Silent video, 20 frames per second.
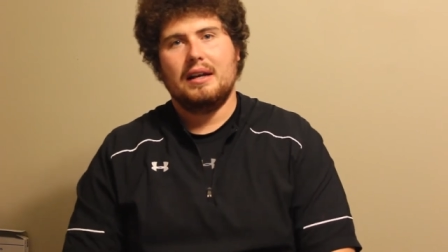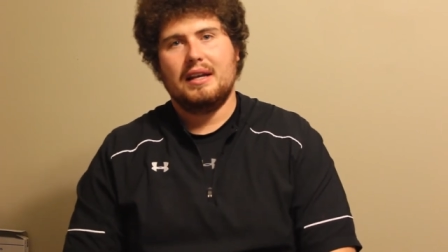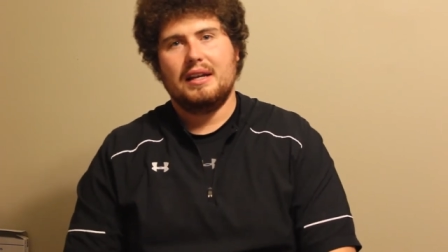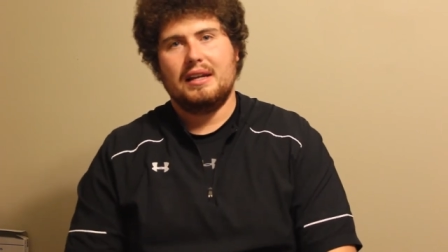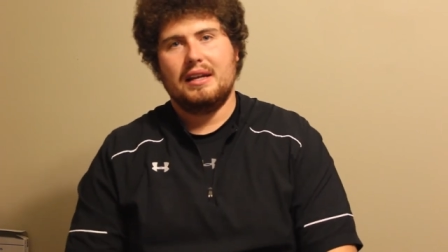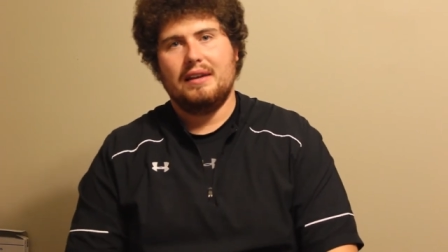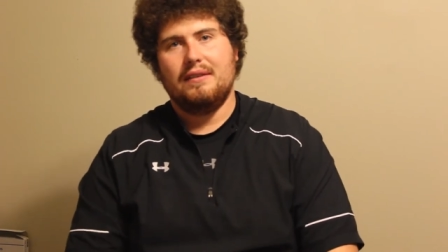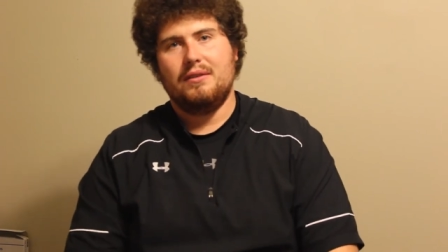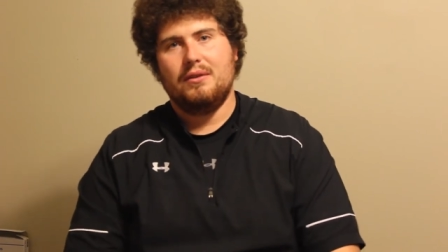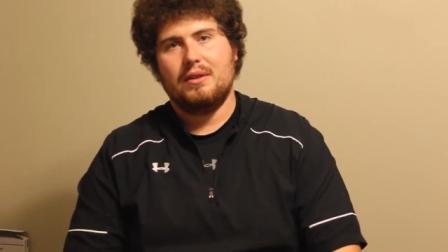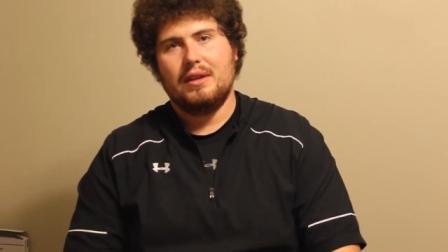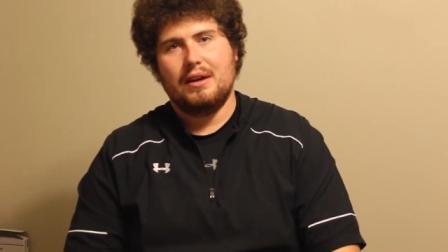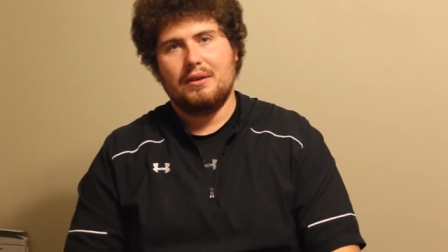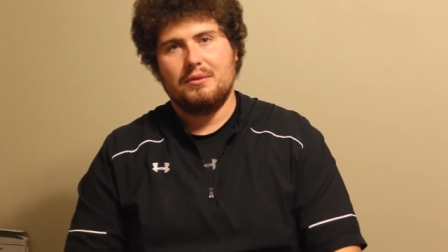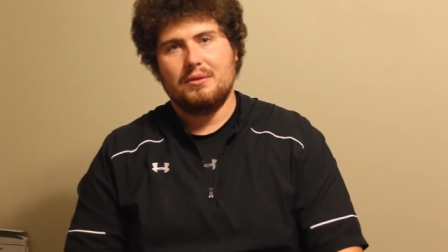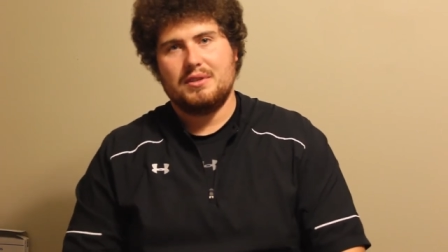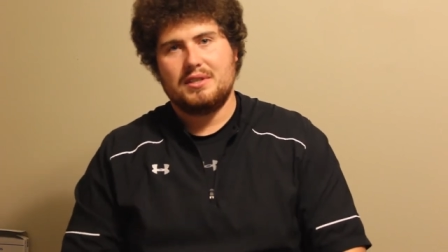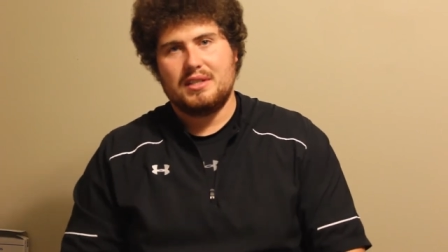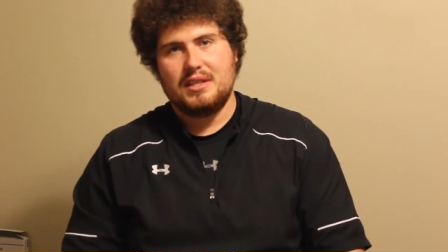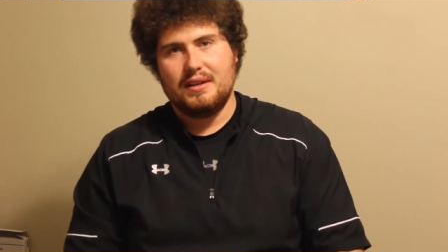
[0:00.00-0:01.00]
going to give you that
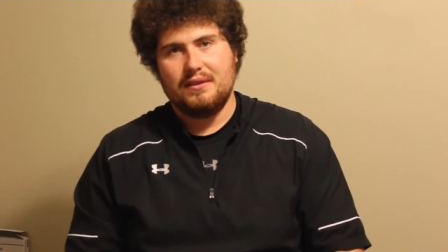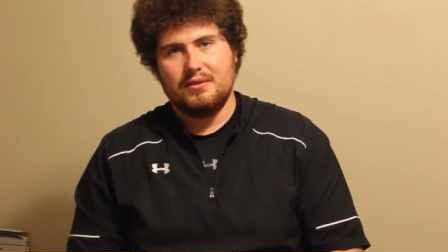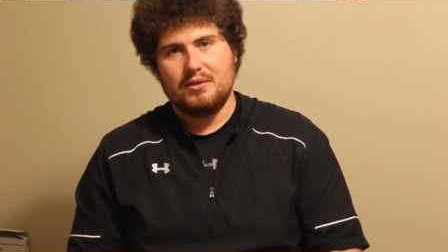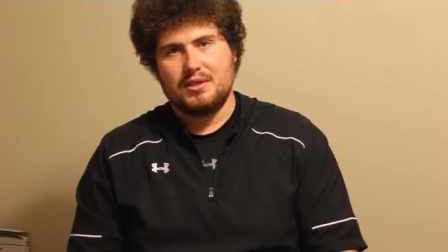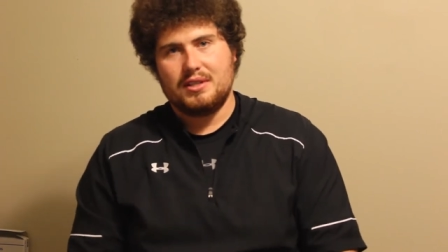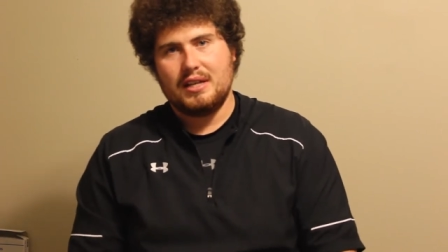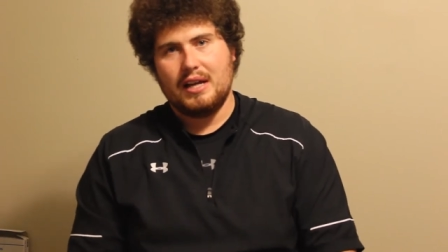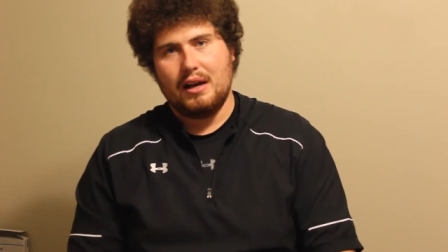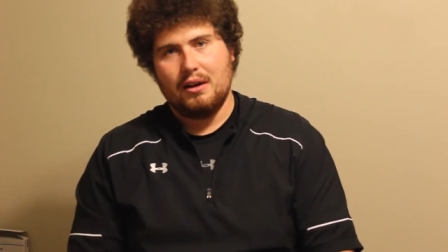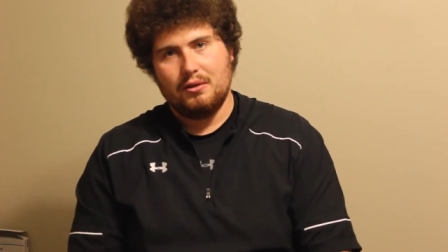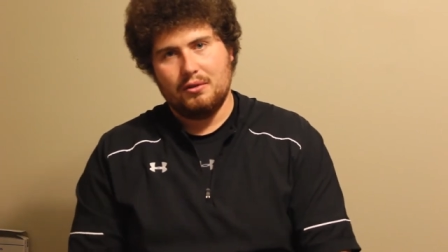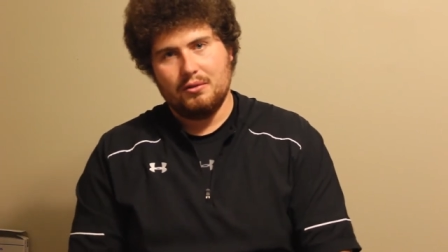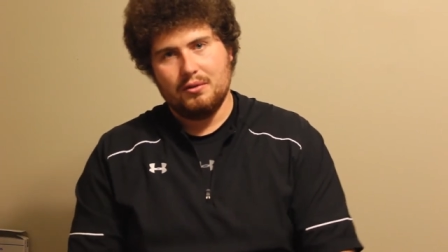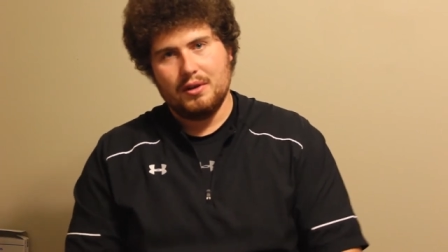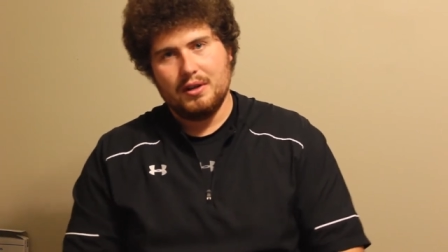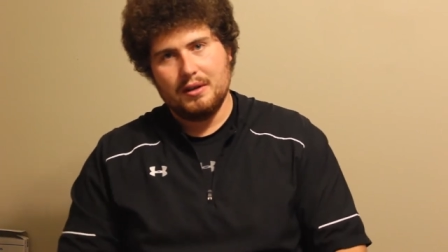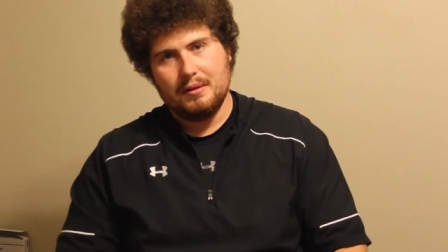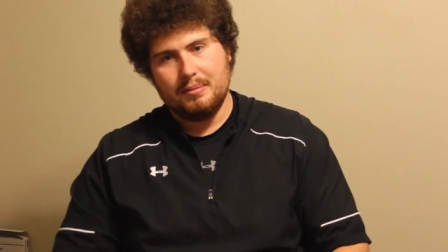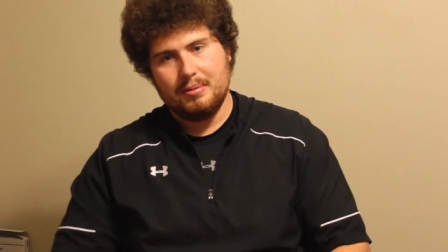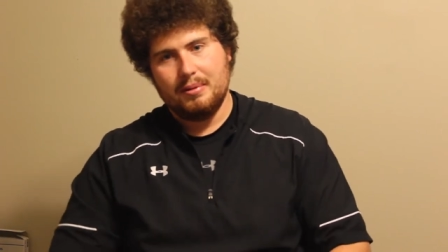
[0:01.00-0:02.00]
receiver style
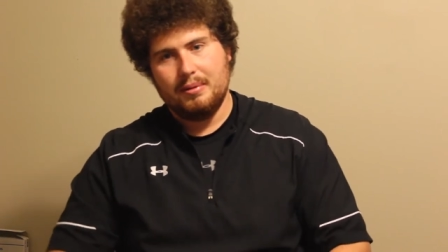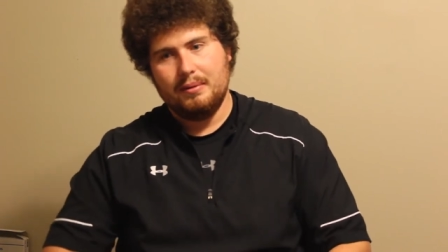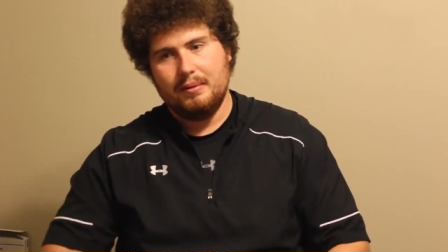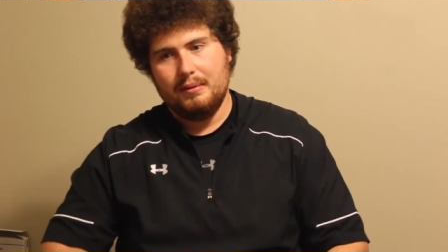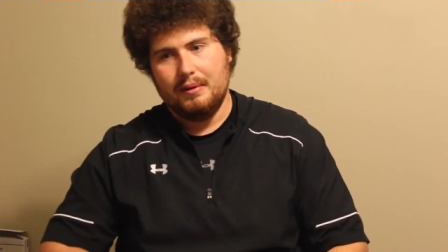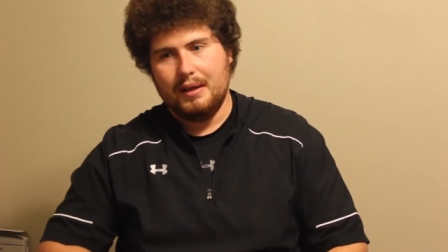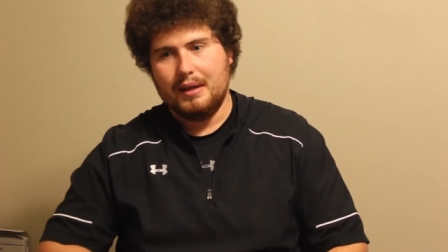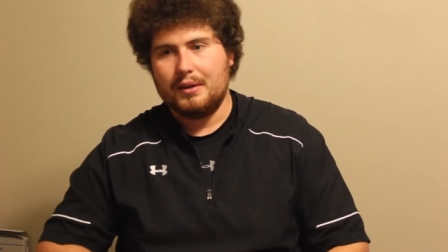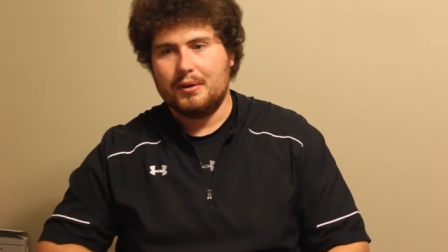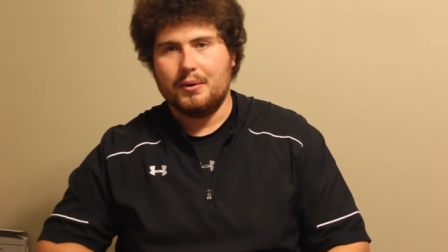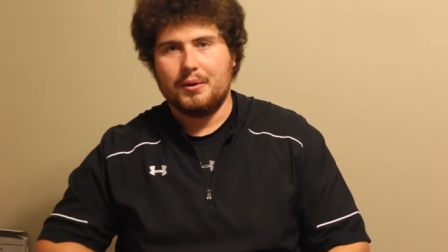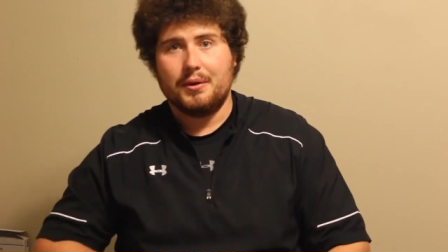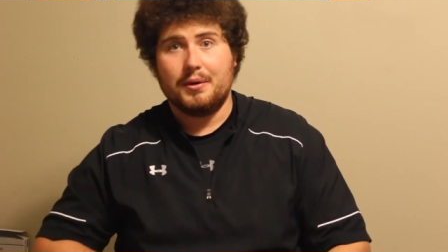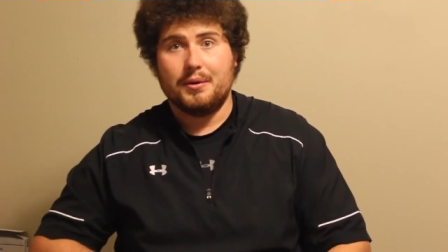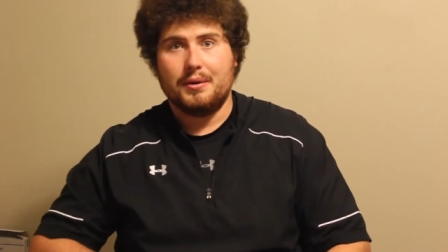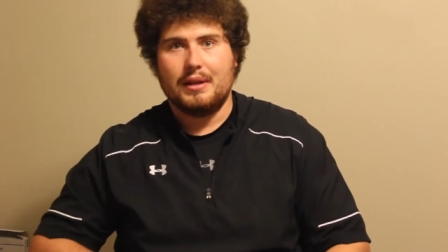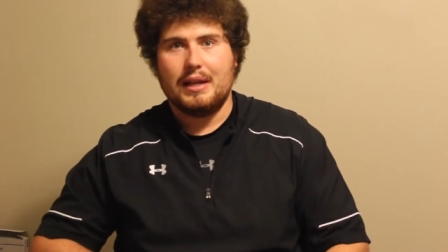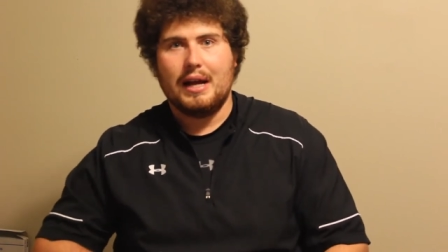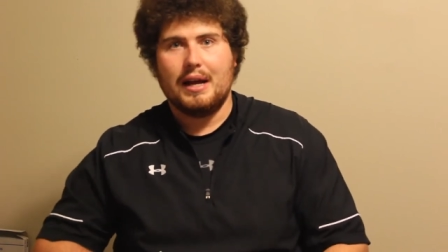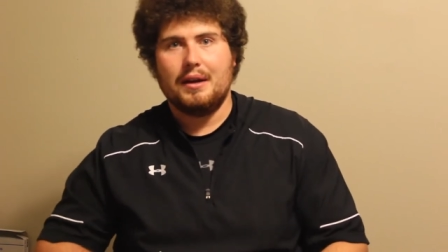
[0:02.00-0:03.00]
grip and going
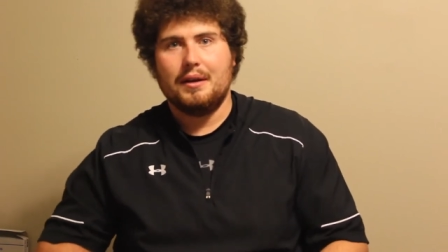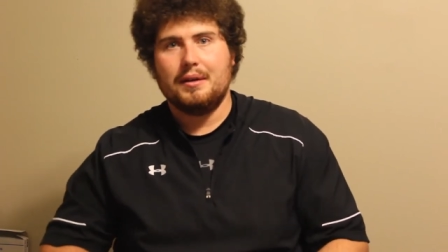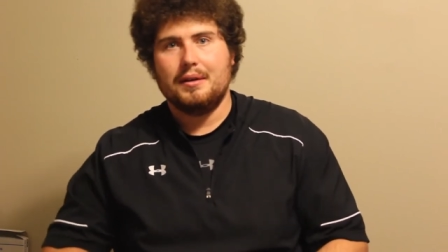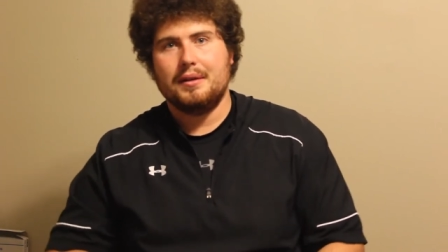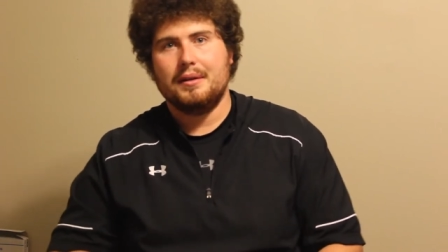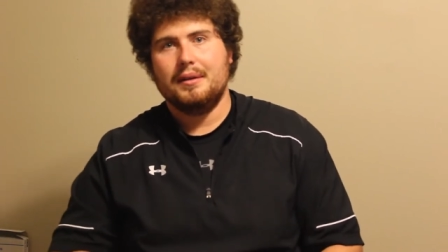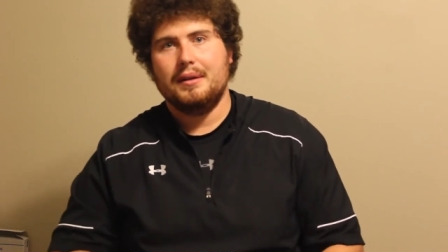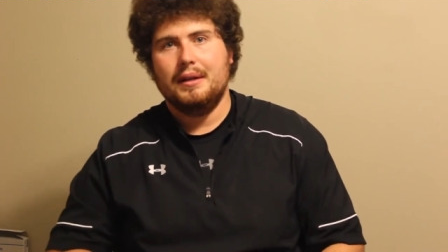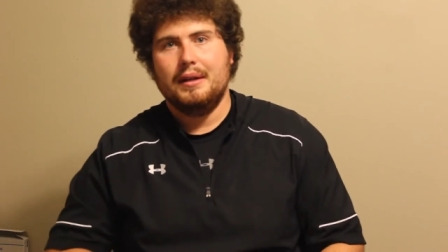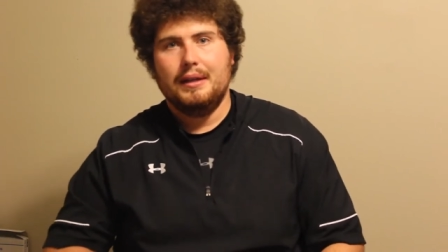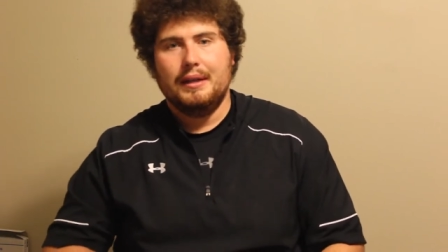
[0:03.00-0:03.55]
to allow you to